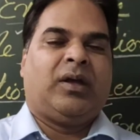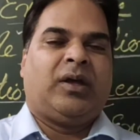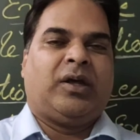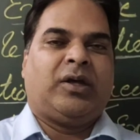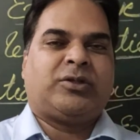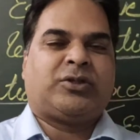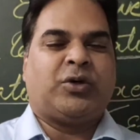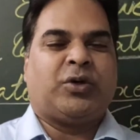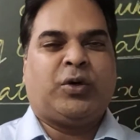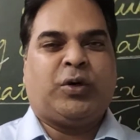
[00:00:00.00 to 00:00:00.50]

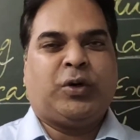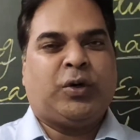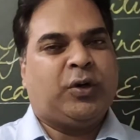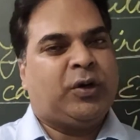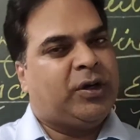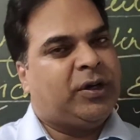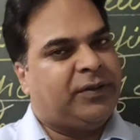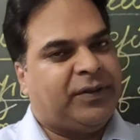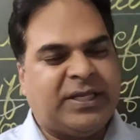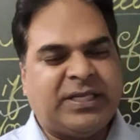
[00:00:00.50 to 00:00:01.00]

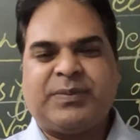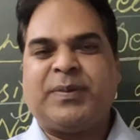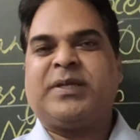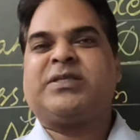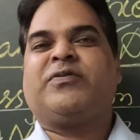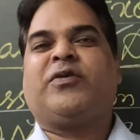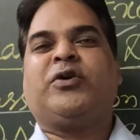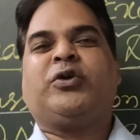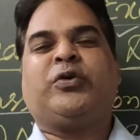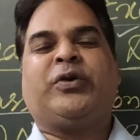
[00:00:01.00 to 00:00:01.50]
So this much
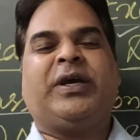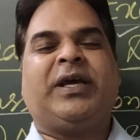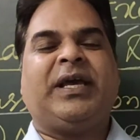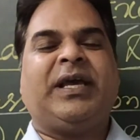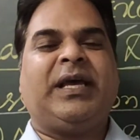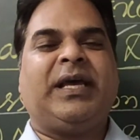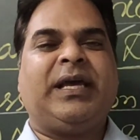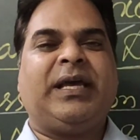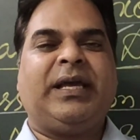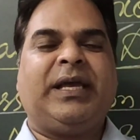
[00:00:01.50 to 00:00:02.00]
for
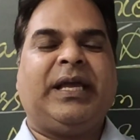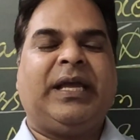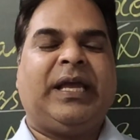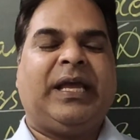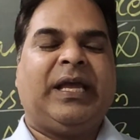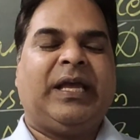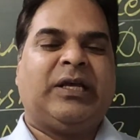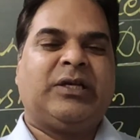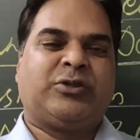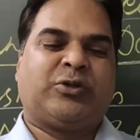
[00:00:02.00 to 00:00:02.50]
today.
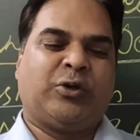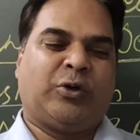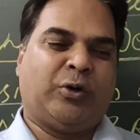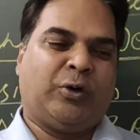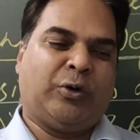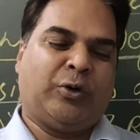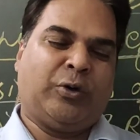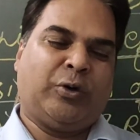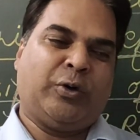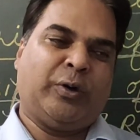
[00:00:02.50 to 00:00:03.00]

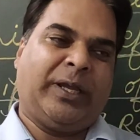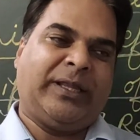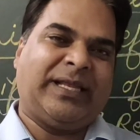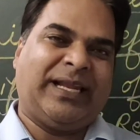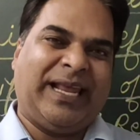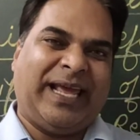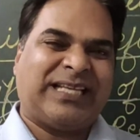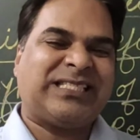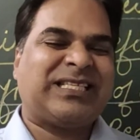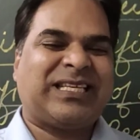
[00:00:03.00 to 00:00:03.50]
So in the
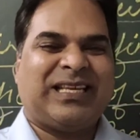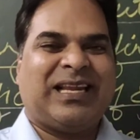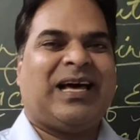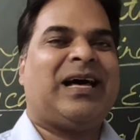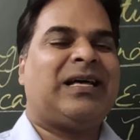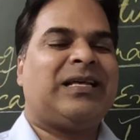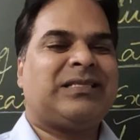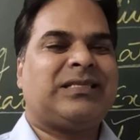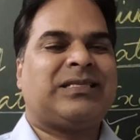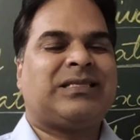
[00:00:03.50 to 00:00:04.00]
next
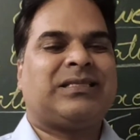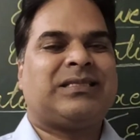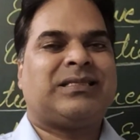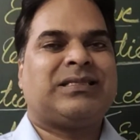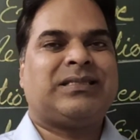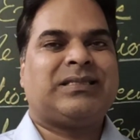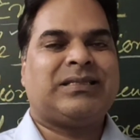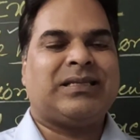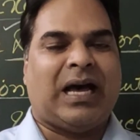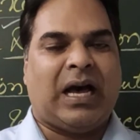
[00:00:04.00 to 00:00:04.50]

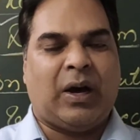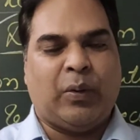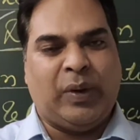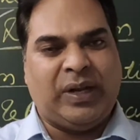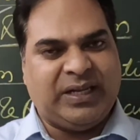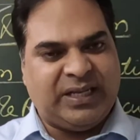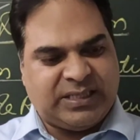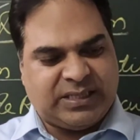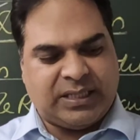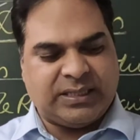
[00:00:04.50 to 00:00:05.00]
class we'll
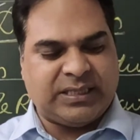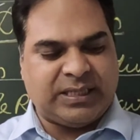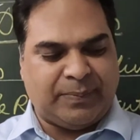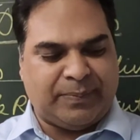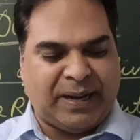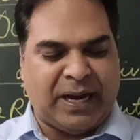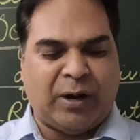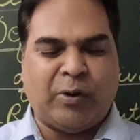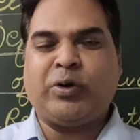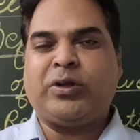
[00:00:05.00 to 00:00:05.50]
discuss
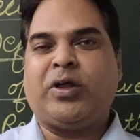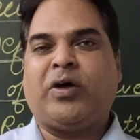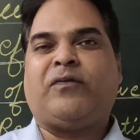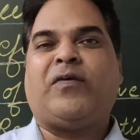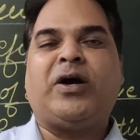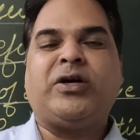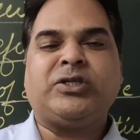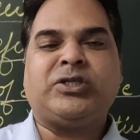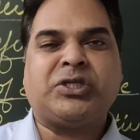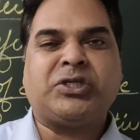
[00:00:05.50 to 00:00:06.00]
about the
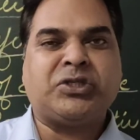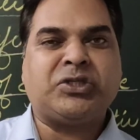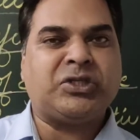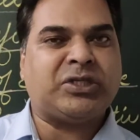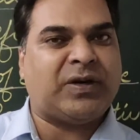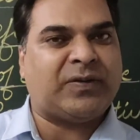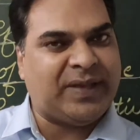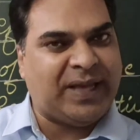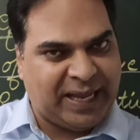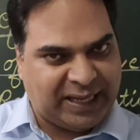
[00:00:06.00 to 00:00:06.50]
functions
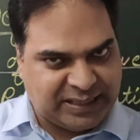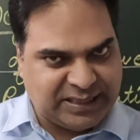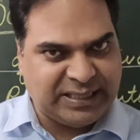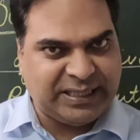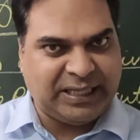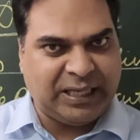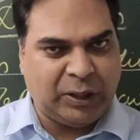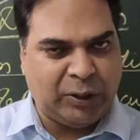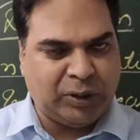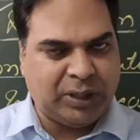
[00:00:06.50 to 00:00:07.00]
of the
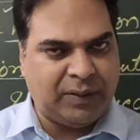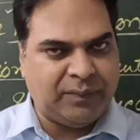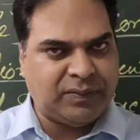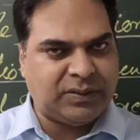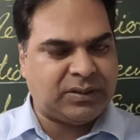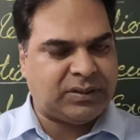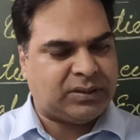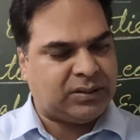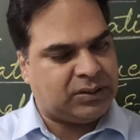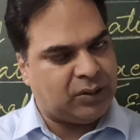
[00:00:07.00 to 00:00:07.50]

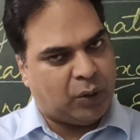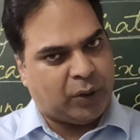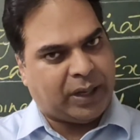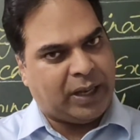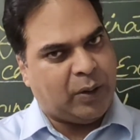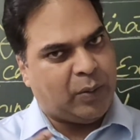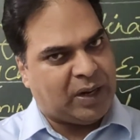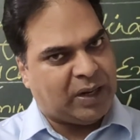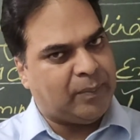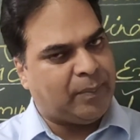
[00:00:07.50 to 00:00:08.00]
executives, okay,
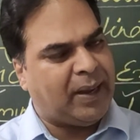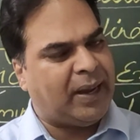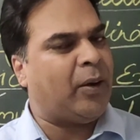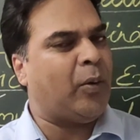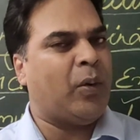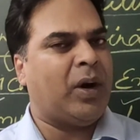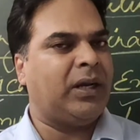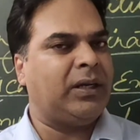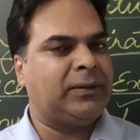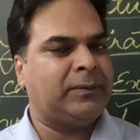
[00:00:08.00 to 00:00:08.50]
one by
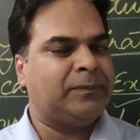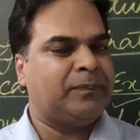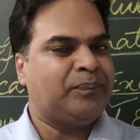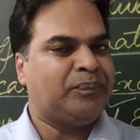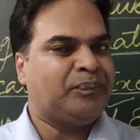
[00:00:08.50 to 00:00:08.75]
one.